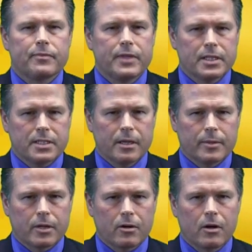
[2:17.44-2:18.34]
This
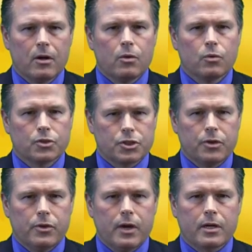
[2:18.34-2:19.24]
seminar will show
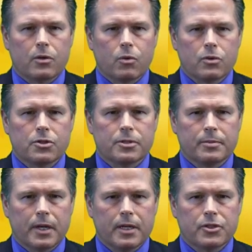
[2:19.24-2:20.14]
you how to order
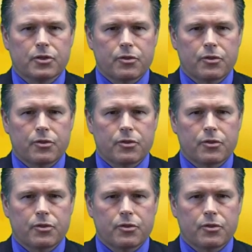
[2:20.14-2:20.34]
supplies